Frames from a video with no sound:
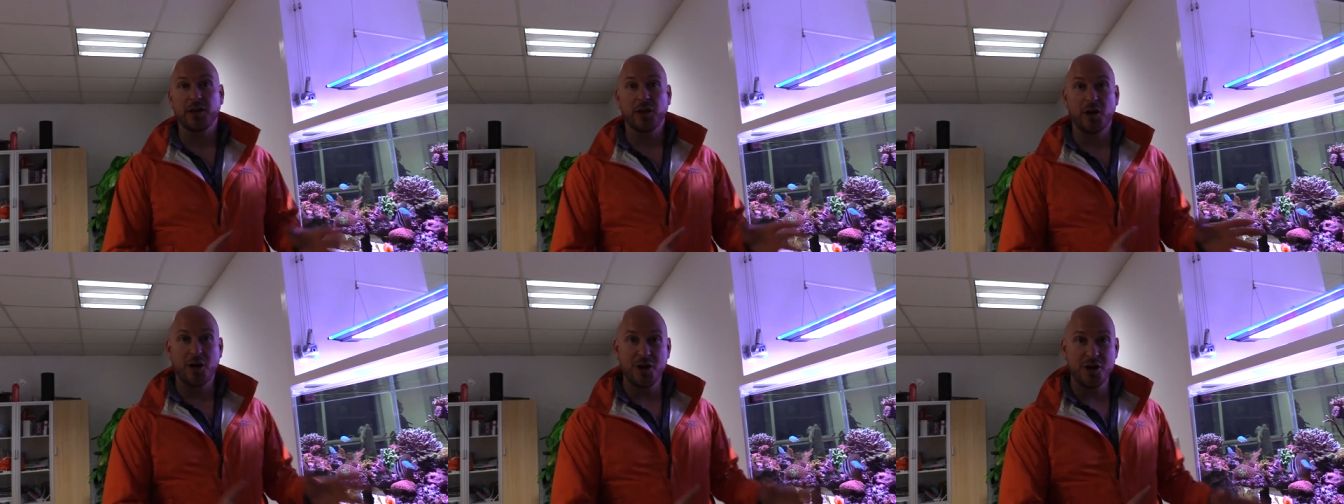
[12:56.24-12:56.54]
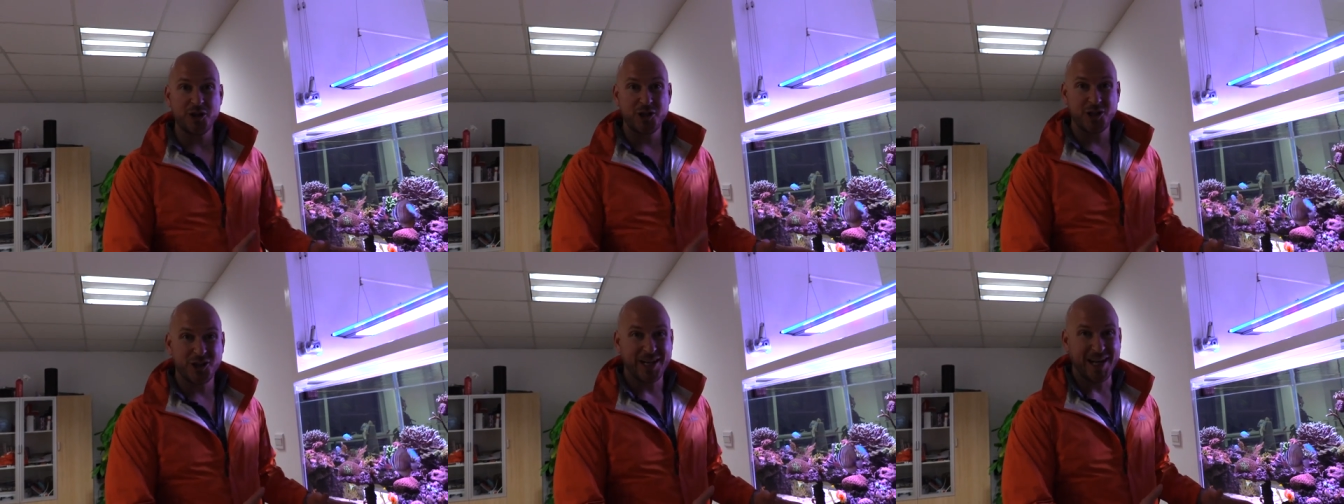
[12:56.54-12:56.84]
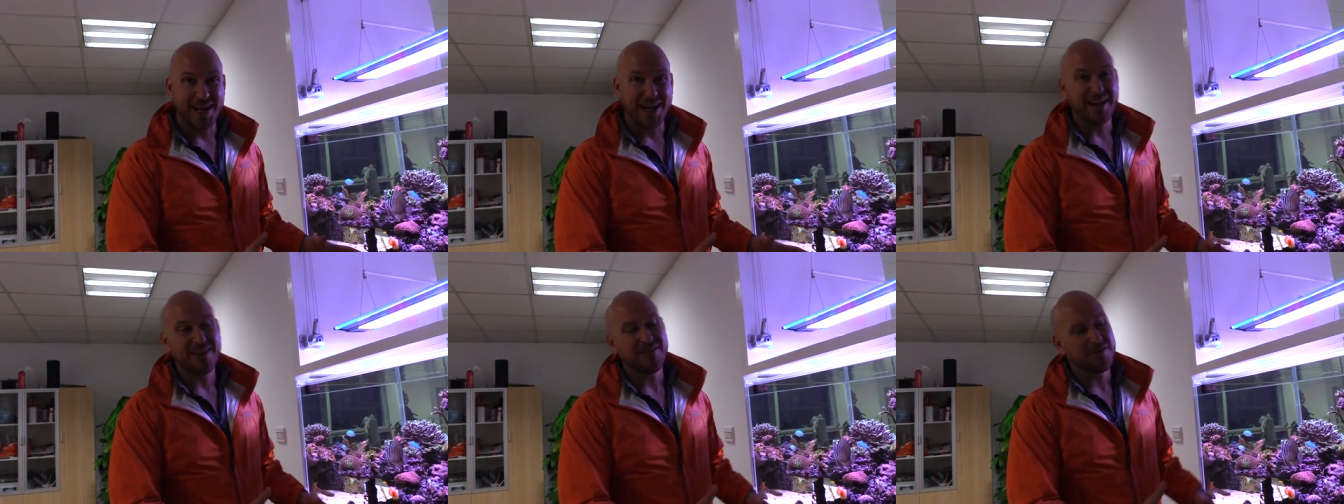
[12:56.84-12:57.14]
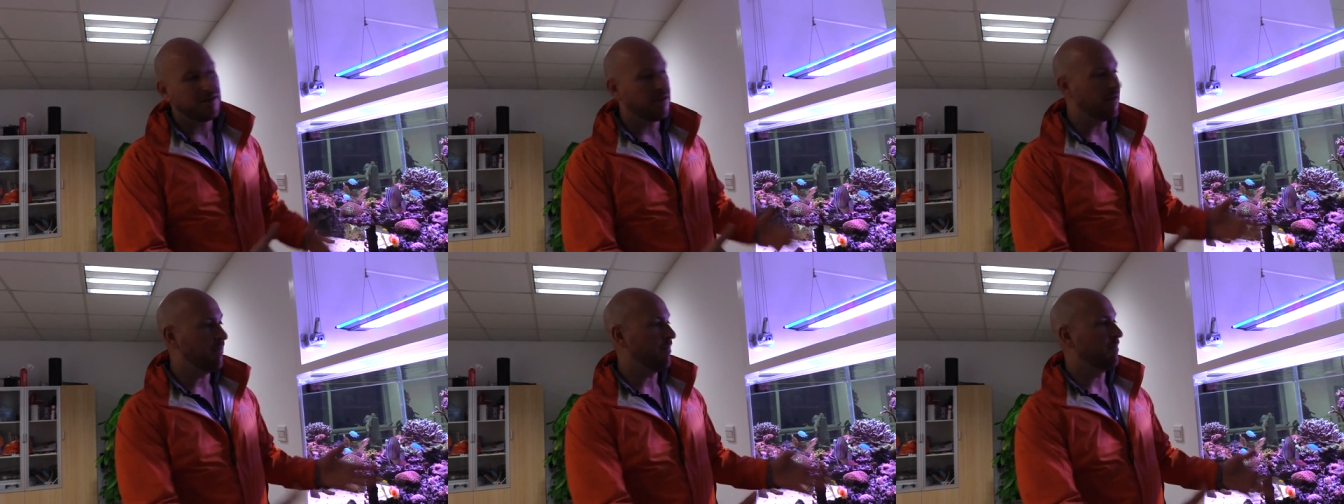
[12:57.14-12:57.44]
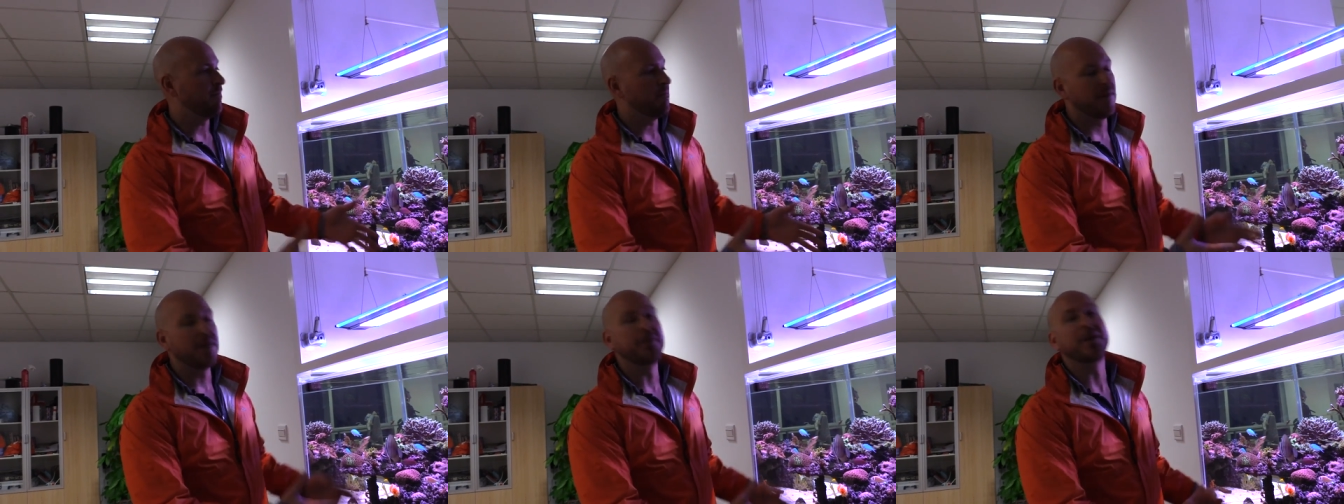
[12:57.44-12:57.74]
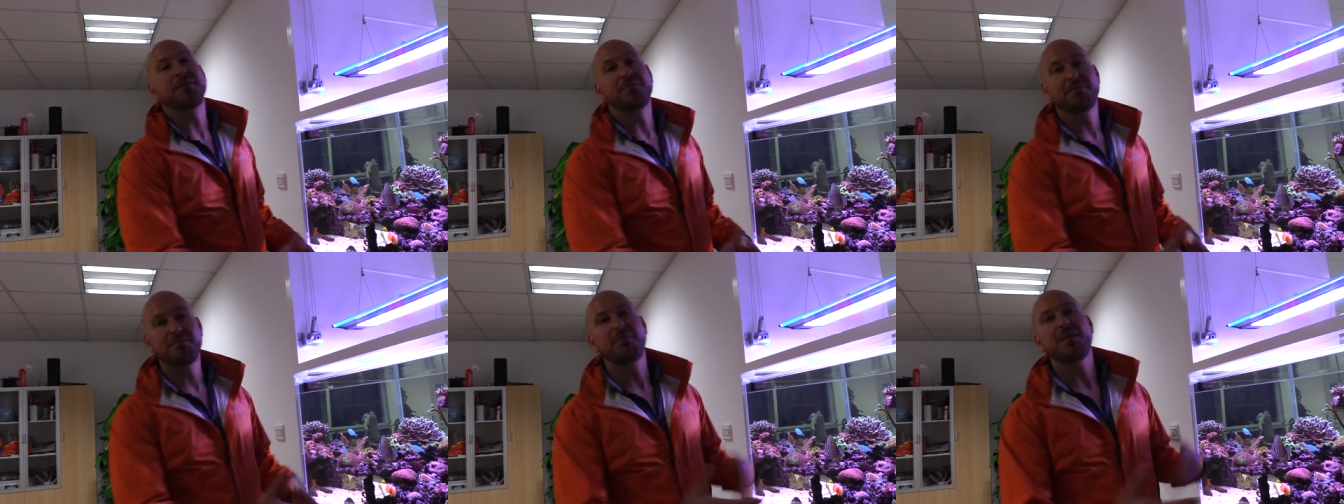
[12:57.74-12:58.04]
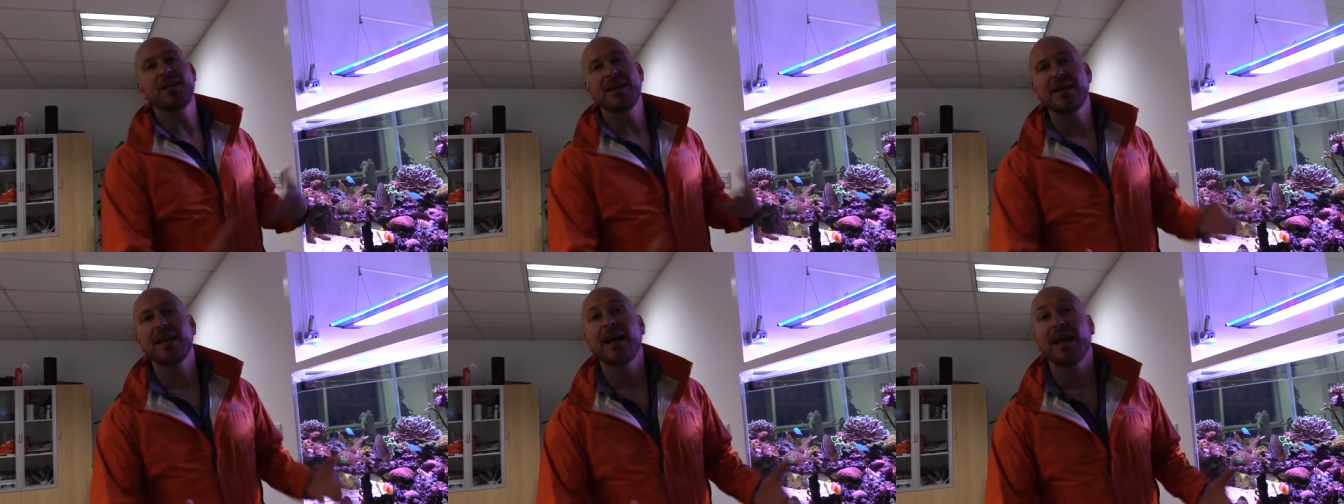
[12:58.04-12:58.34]
large tank, well, maybe
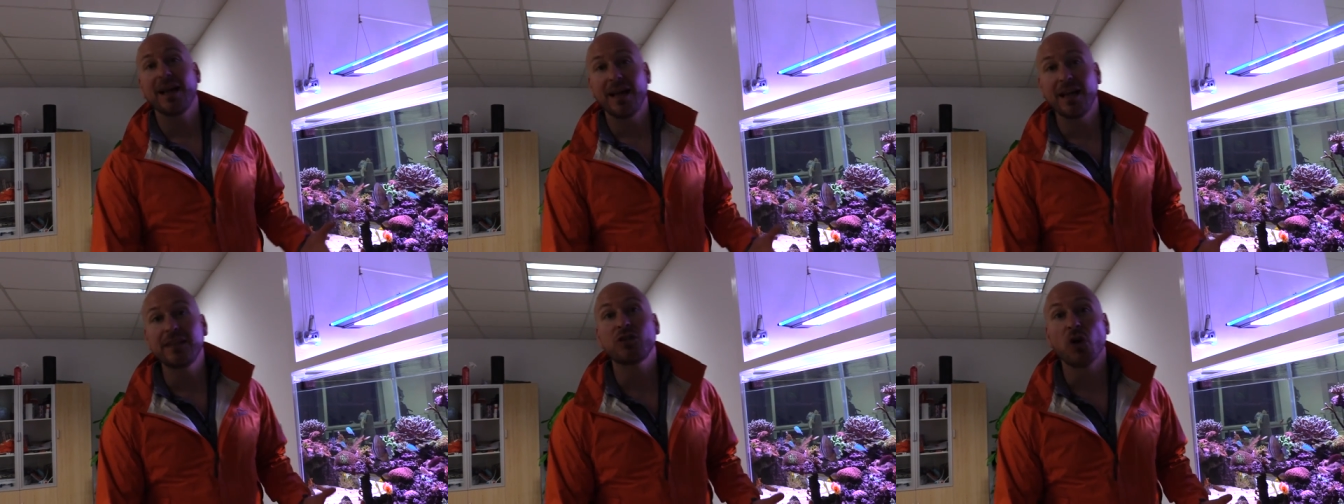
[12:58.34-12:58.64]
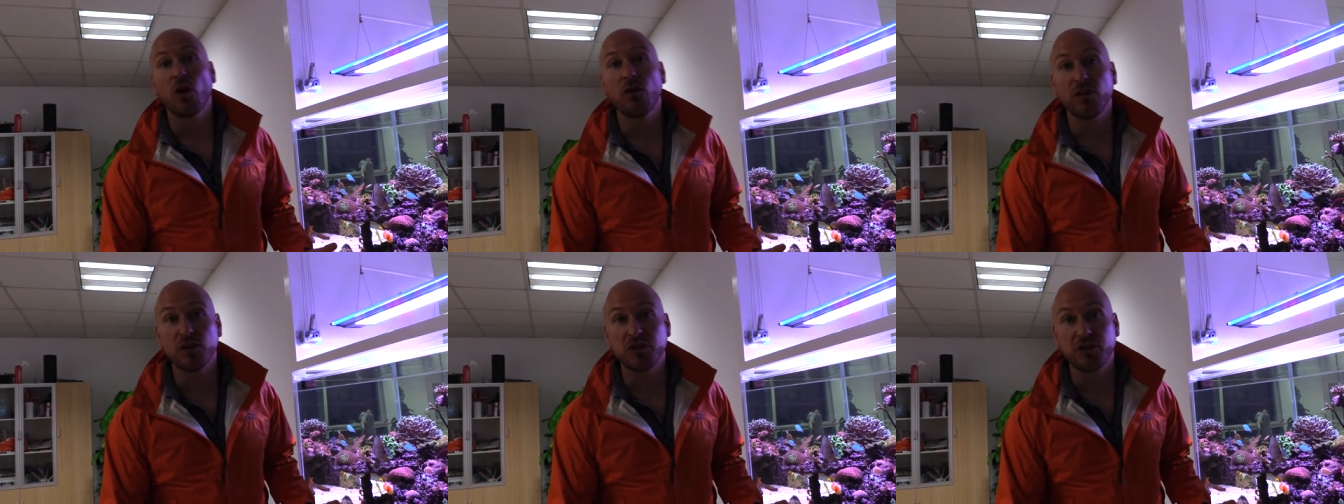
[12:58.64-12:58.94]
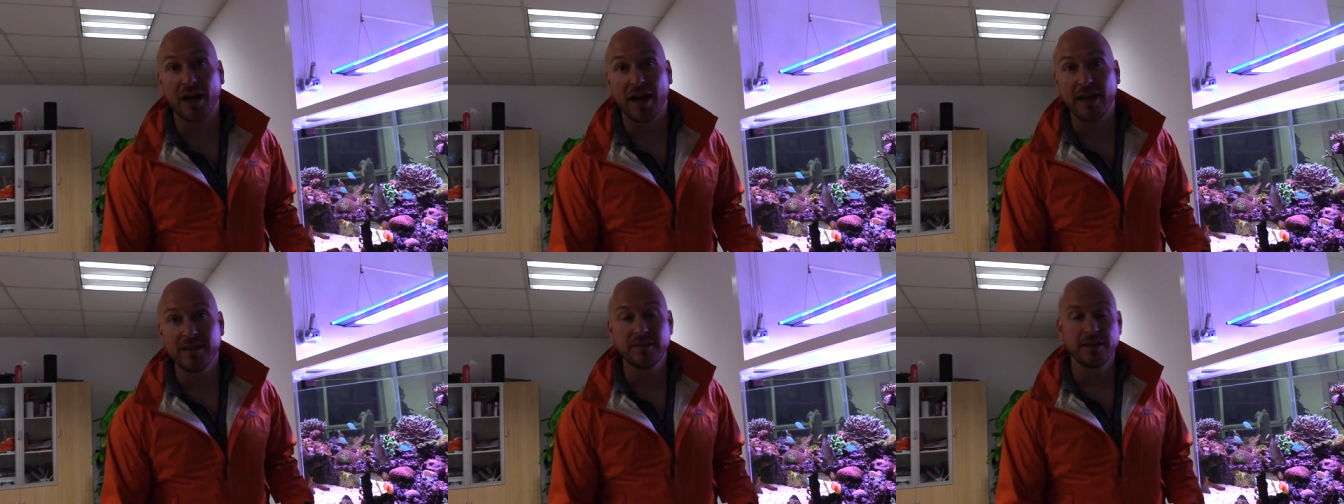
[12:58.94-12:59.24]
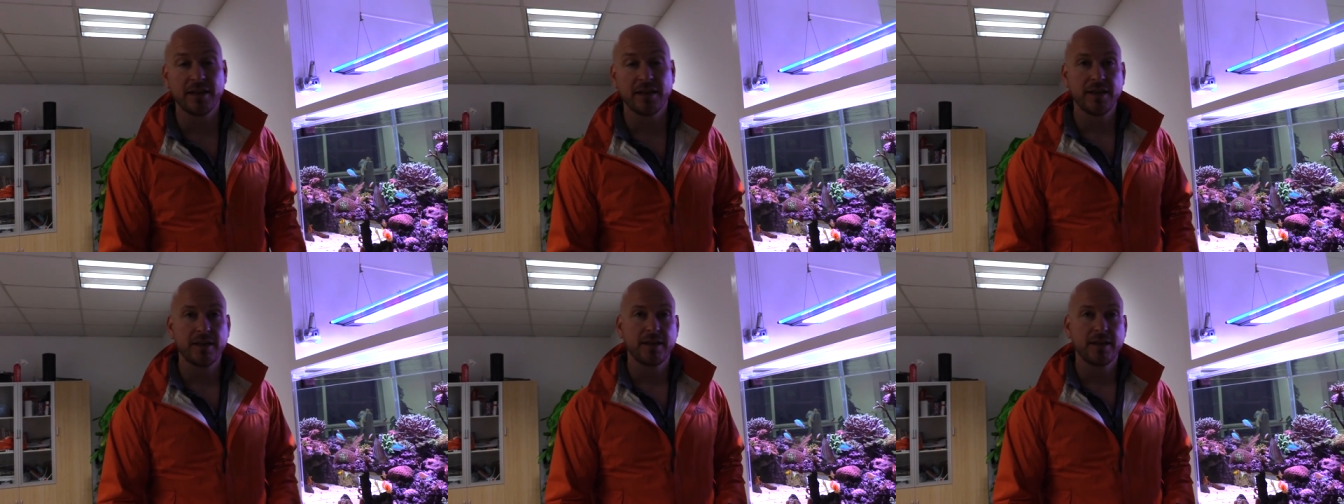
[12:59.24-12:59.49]
it's oversized,